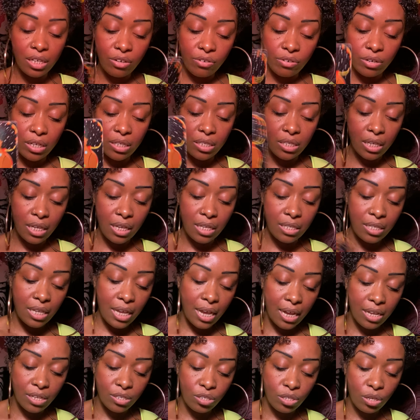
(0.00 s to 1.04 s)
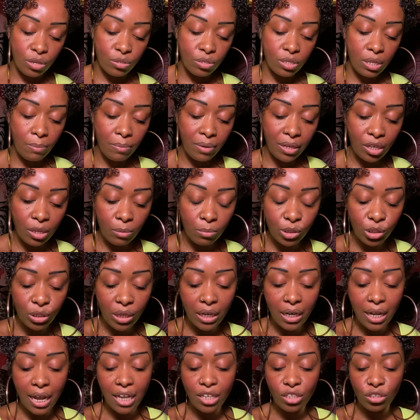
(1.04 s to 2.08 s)
synchronicities. Yeah, so somebody could be
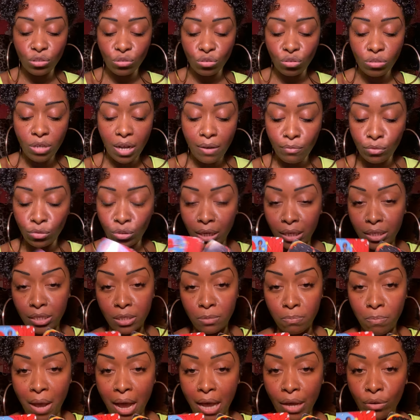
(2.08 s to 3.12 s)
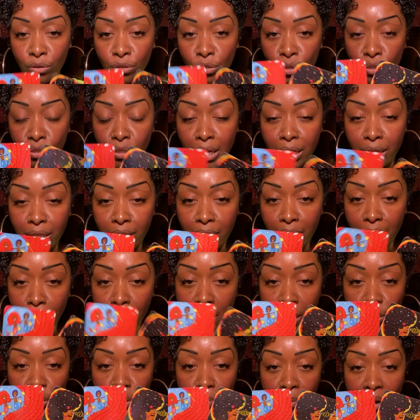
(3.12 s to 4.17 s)
trying to astral travel, trying to spy on you, trying to think
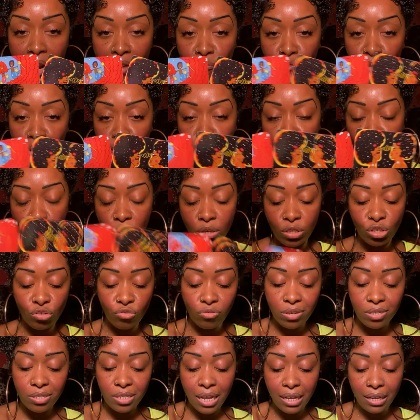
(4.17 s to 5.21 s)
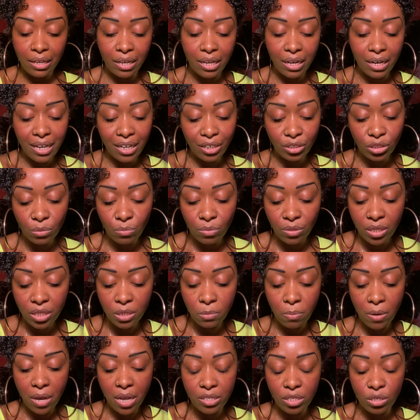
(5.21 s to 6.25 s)
about you. But I feel like you've got a strong psychic connection with this
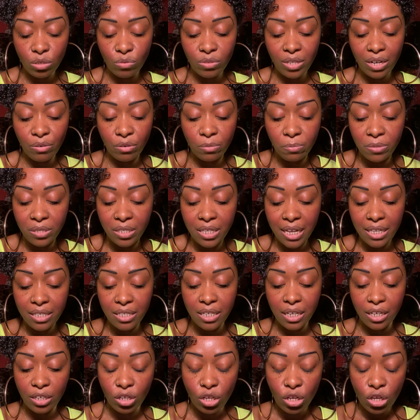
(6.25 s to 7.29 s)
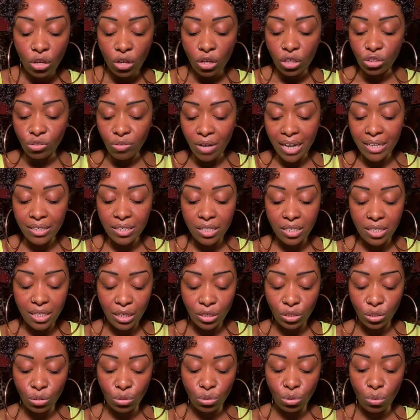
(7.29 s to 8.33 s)
person or they're obsessing, trying to
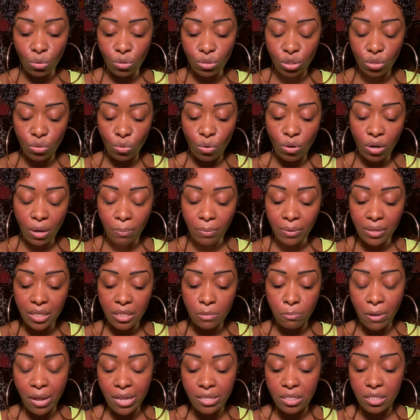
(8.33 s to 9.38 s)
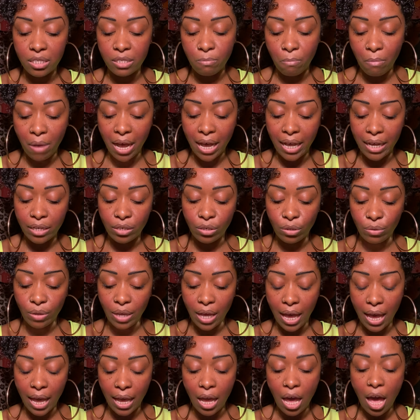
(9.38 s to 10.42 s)
send you thoughts. You're all up in this person's mind,
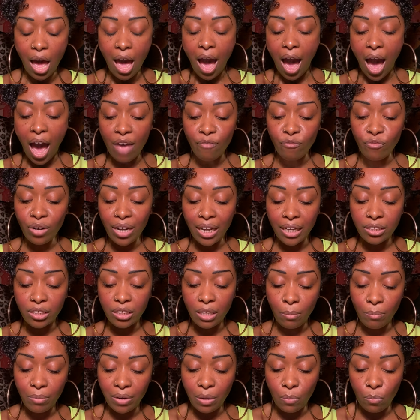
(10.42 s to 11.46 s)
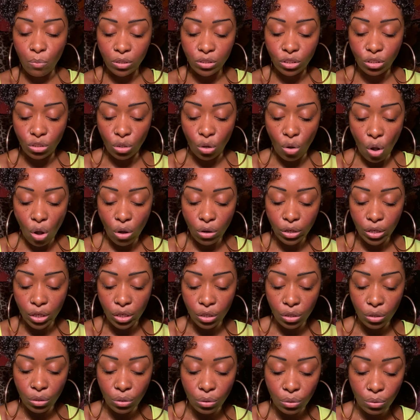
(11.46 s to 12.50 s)
okay? I feel like somebody wants to conquer
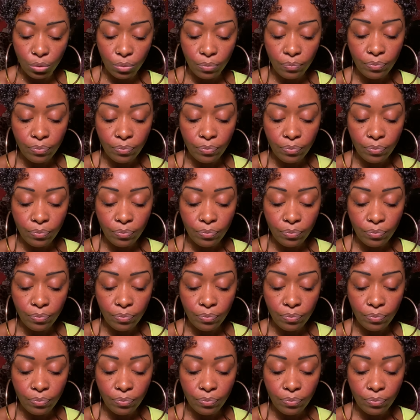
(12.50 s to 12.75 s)
you.